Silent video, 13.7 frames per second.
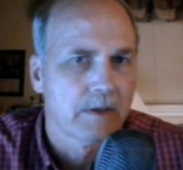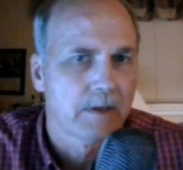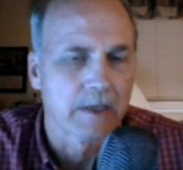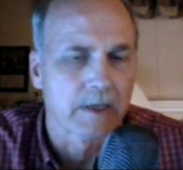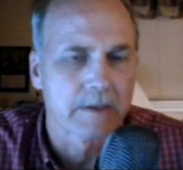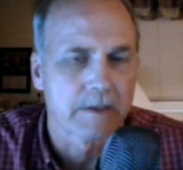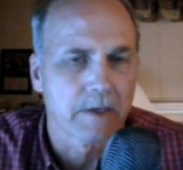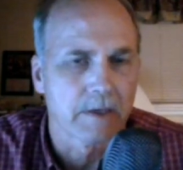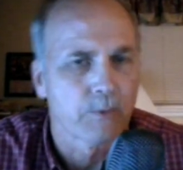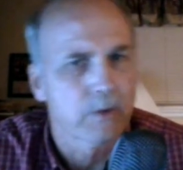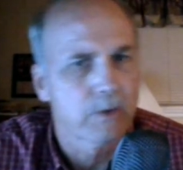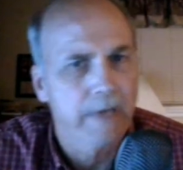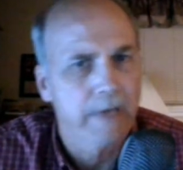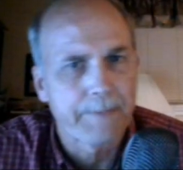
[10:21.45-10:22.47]
that
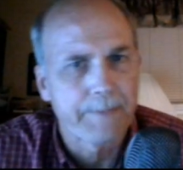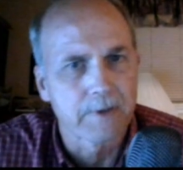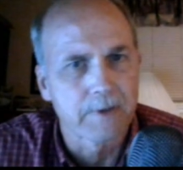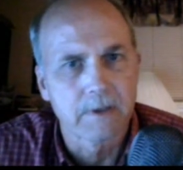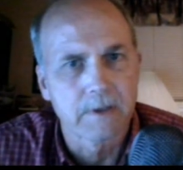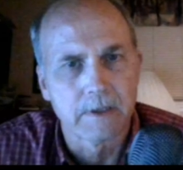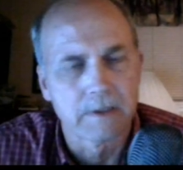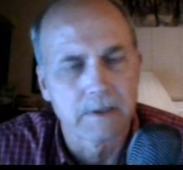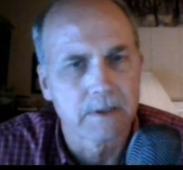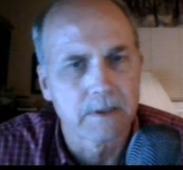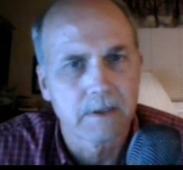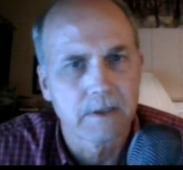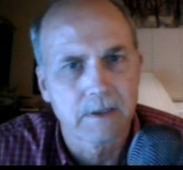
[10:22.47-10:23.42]
wouldn't happen